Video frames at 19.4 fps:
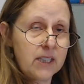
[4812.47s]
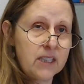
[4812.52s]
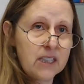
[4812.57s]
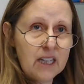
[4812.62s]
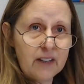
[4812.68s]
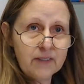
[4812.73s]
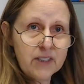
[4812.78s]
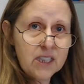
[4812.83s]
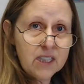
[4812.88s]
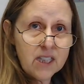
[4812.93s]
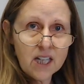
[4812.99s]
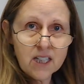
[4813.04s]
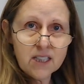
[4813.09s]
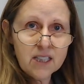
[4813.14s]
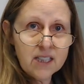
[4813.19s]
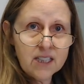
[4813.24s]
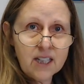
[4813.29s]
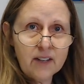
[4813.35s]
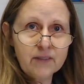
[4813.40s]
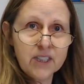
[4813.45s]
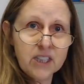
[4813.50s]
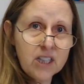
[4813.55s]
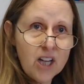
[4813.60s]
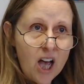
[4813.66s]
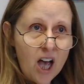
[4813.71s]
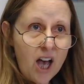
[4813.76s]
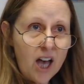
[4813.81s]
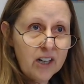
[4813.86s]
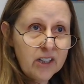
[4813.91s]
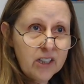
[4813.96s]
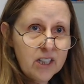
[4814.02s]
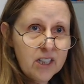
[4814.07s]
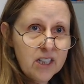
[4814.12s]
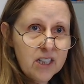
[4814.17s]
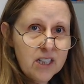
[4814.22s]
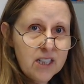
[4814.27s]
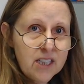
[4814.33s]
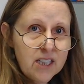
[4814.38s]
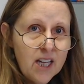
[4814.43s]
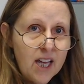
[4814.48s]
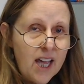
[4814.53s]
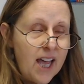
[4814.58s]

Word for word: seven sons and seven daughters.